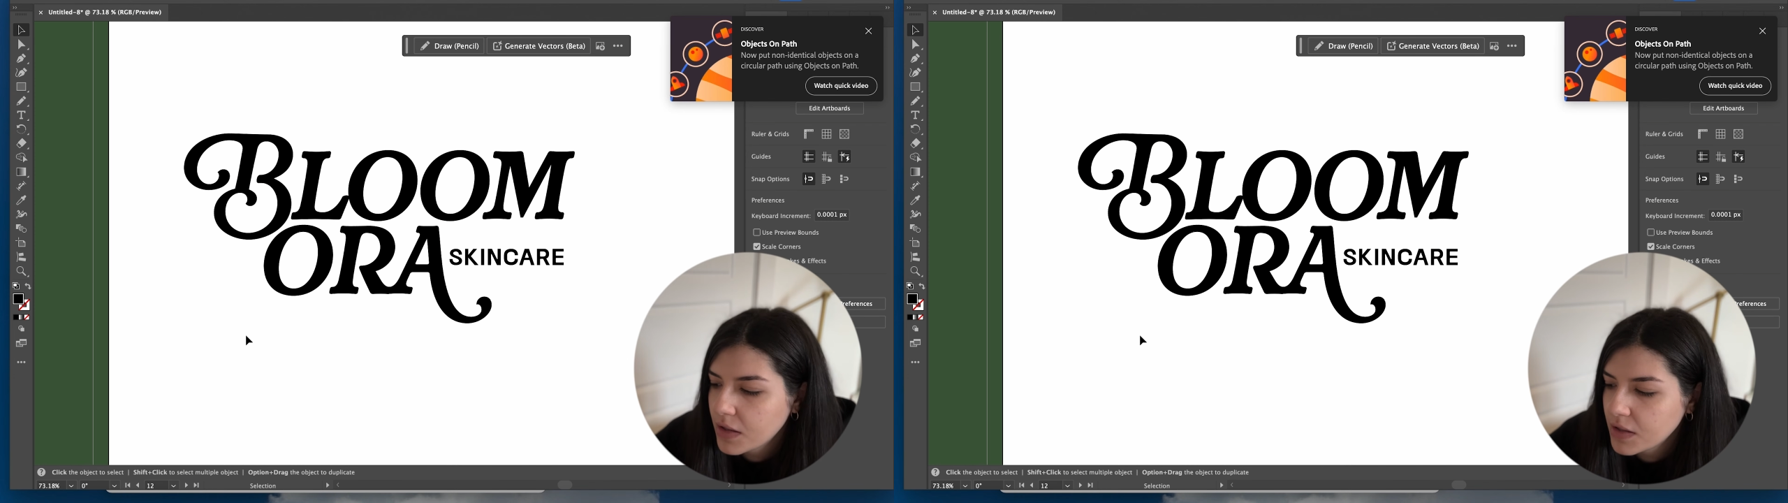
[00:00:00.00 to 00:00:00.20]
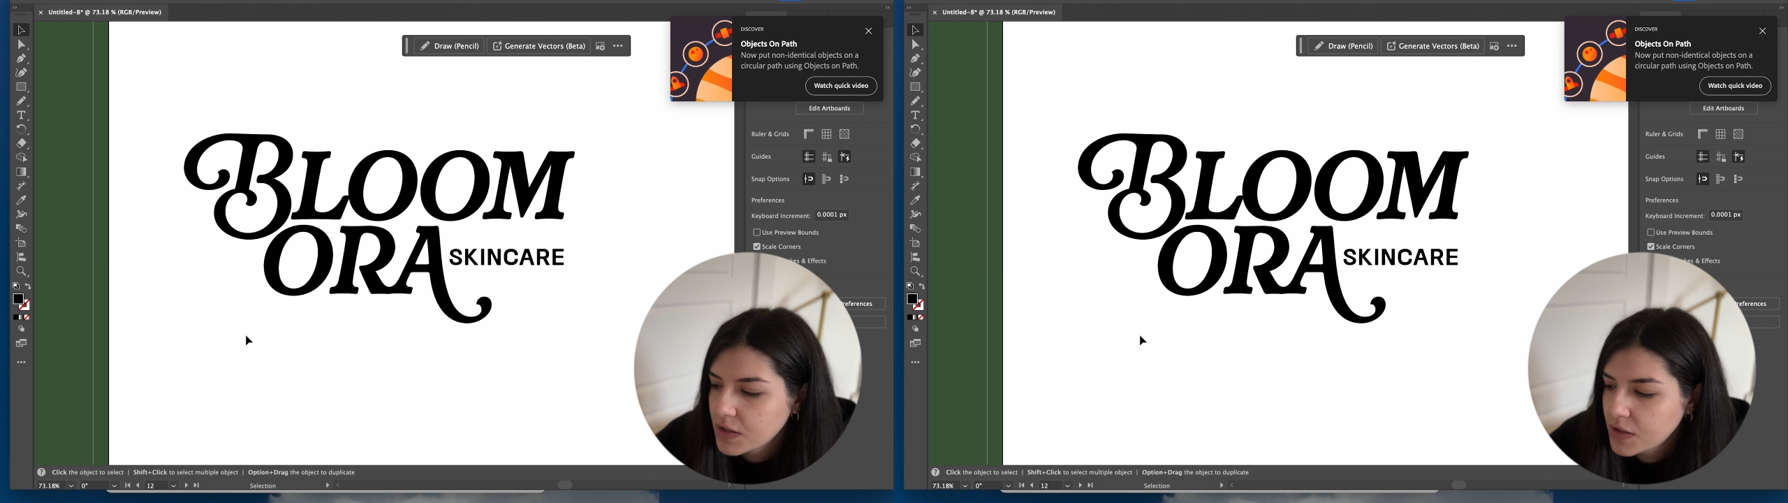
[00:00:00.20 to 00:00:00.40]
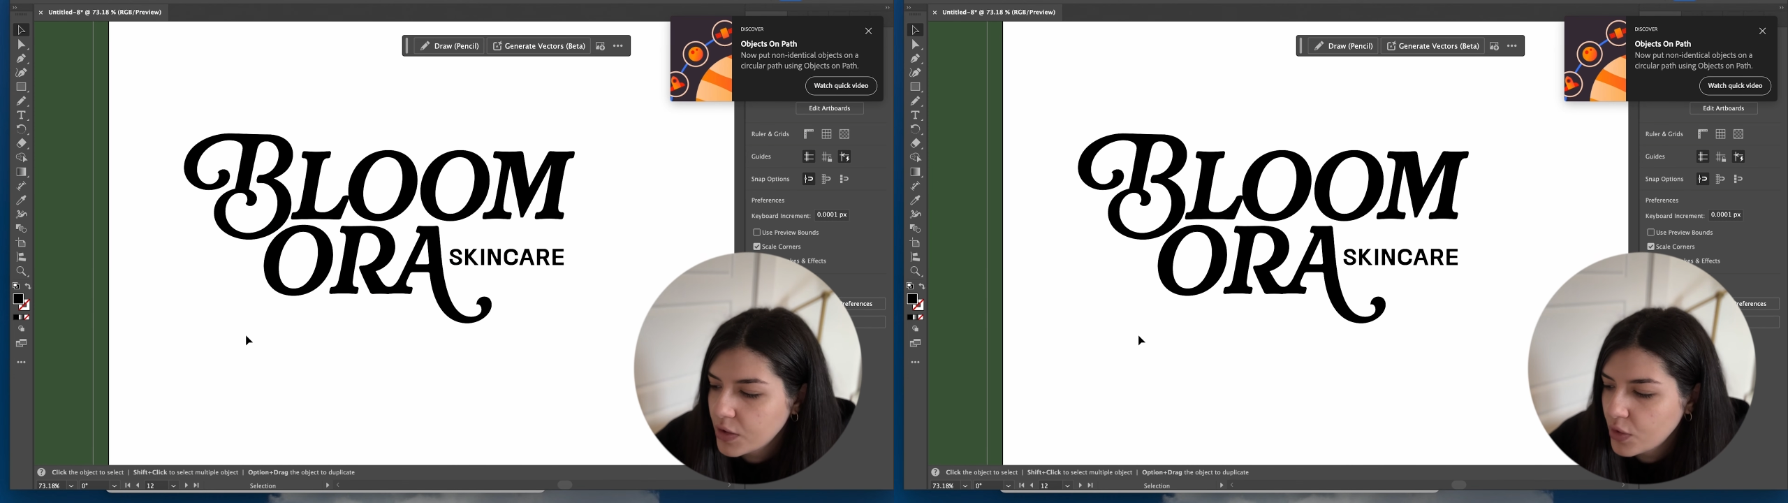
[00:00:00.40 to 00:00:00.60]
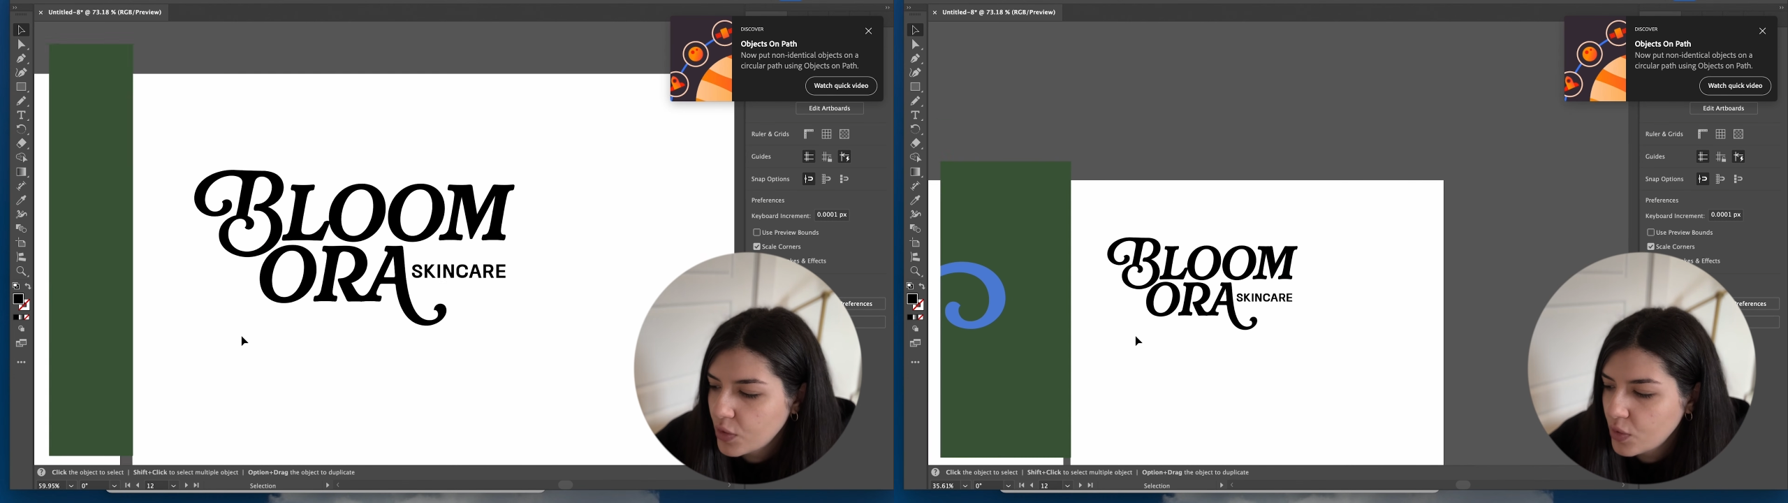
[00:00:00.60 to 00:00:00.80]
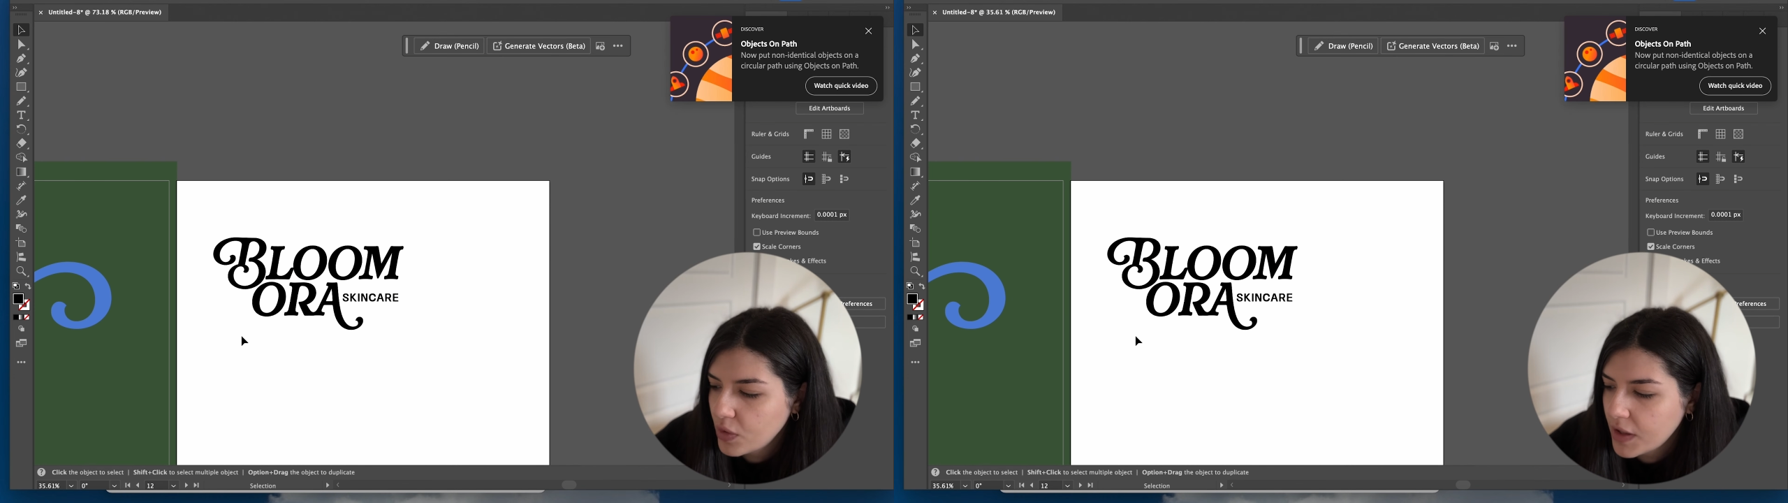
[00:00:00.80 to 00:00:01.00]

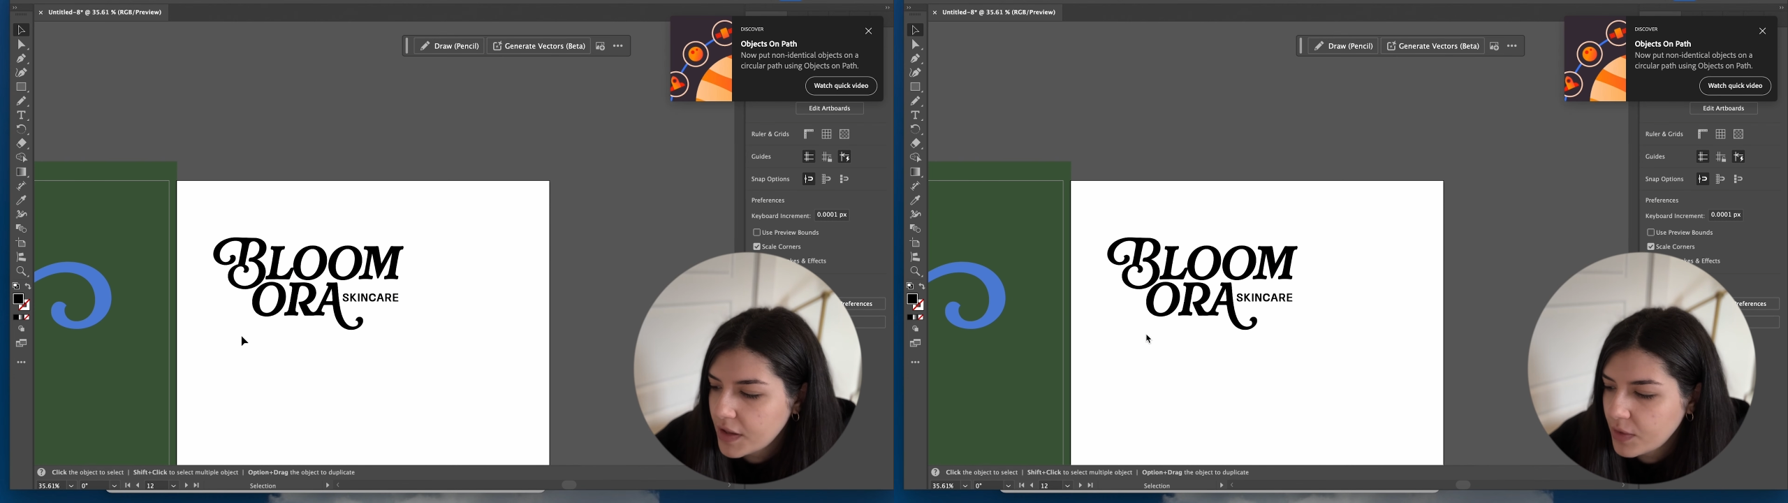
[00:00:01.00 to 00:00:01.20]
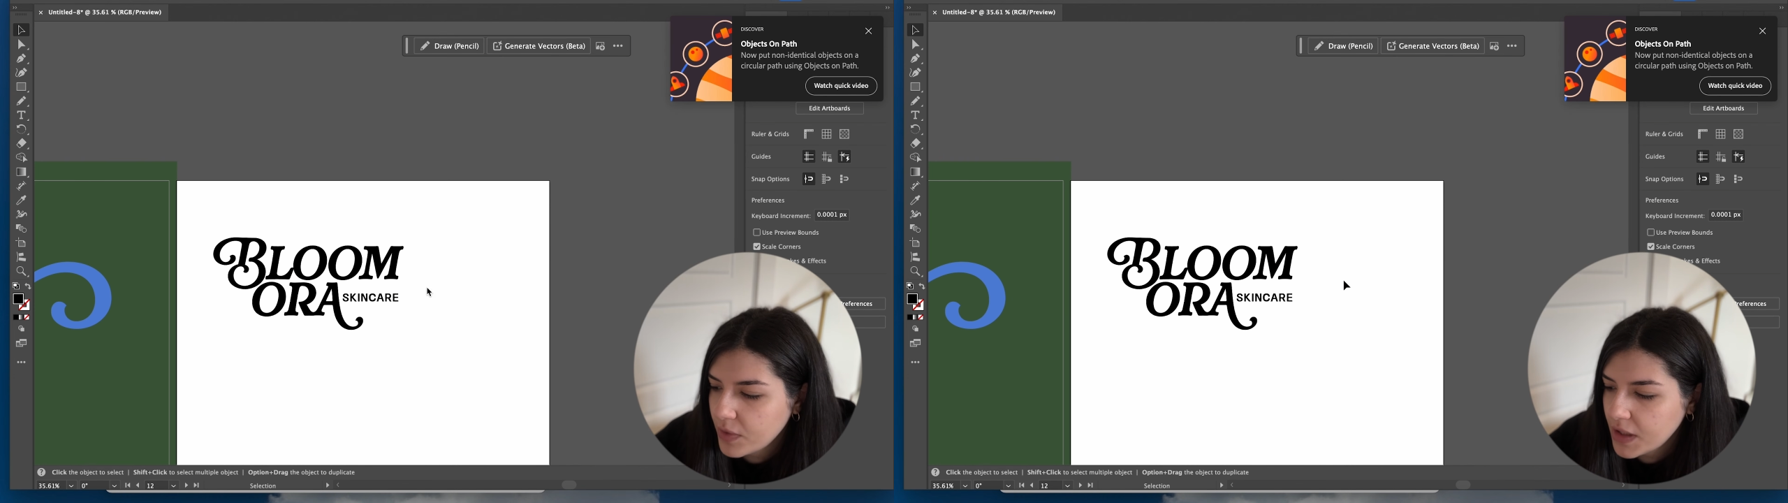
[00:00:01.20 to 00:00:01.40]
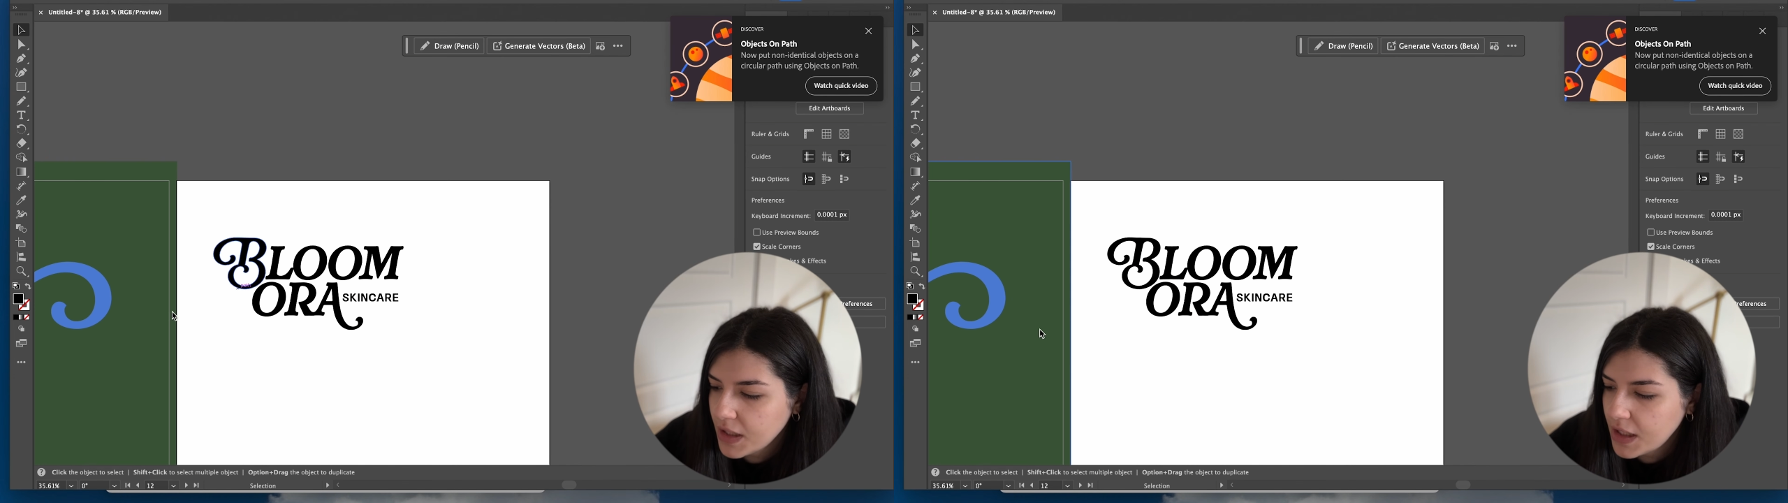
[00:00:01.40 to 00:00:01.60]
So I think we're gonna